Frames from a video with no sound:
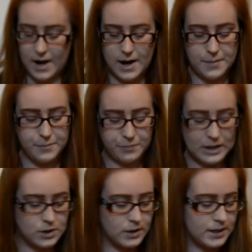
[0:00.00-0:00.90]
Um,
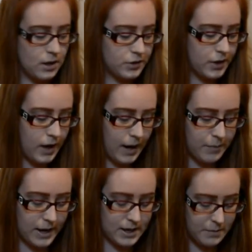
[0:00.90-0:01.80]
so this halter, I
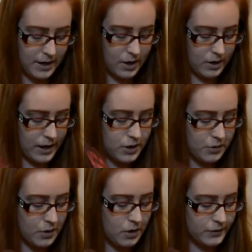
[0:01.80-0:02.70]
plan to be her
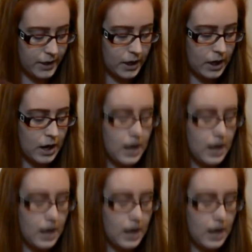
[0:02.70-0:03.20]
indoor halter.